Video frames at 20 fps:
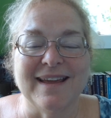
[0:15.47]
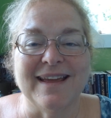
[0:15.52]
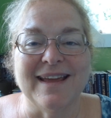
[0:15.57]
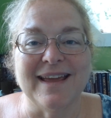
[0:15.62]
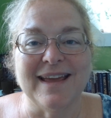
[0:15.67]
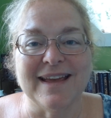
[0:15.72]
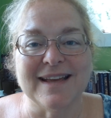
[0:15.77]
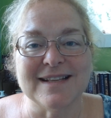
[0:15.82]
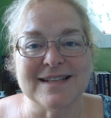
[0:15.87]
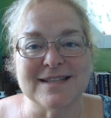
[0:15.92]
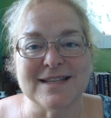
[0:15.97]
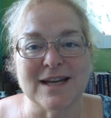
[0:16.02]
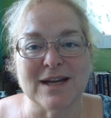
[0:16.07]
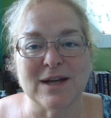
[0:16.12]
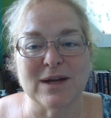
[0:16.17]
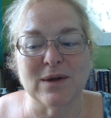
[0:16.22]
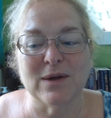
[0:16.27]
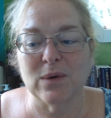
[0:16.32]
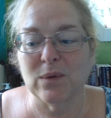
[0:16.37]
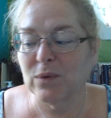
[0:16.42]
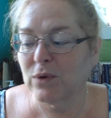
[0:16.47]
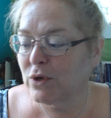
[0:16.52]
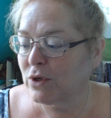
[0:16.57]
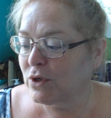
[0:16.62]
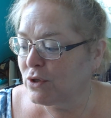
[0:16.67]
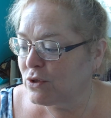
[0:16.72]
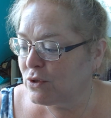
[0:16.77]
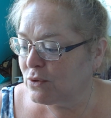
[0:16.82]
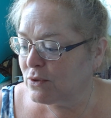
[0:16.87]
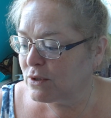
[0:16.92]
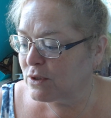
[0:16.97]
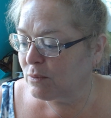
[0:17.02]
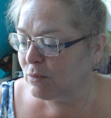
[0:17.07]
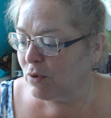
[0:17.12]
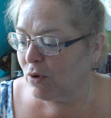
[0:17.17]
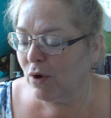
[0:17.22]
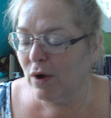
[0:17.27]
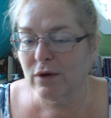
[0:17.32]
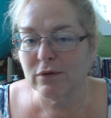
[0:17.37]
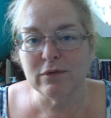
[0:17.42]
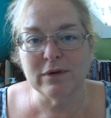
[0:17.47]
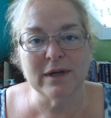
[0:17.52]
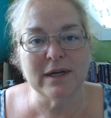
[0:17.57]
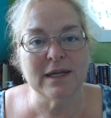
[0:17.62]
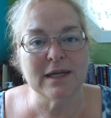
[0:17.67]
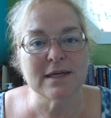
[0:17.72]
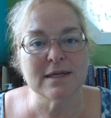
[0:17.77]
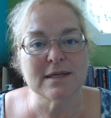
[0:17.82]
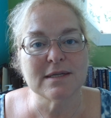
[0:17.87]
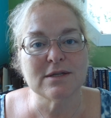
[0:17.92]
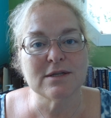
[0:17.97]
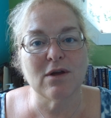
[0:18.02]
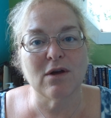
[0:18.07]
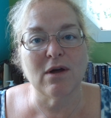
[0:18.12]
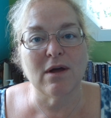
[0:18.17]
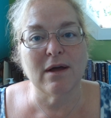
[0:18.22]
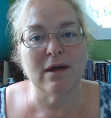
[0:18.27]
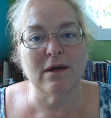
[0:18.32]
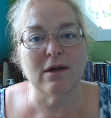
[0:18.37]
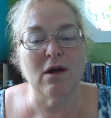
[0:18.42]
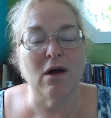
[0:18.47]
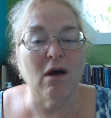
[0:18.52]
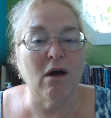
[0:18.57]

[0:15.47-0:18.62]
and uh, we're going to do some card readings uh,